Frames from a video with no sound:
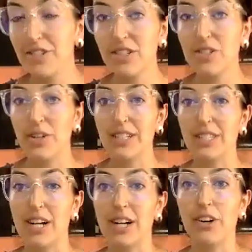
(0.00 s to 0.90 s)
Citrus
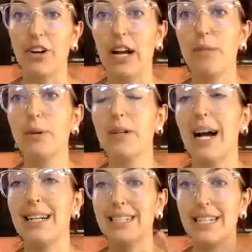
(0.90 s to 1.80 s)
oils are incredible
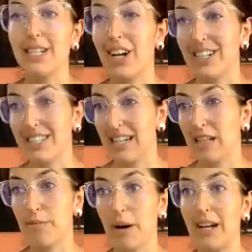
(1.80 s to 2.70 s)
at
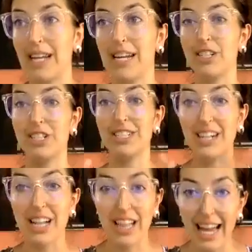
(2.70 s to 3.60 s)
detoxing the body and just
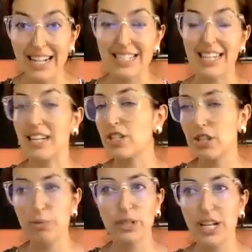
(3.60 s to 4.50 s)
cleansing
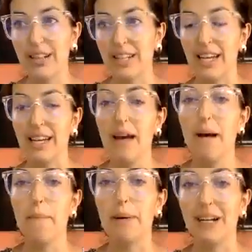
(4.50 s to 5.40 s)
super gently,
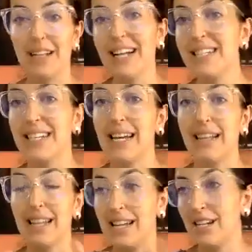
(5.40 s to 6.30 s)
but
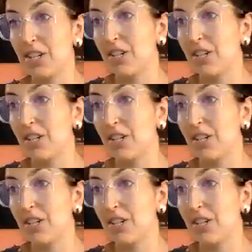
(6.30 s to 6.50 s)
cleansing the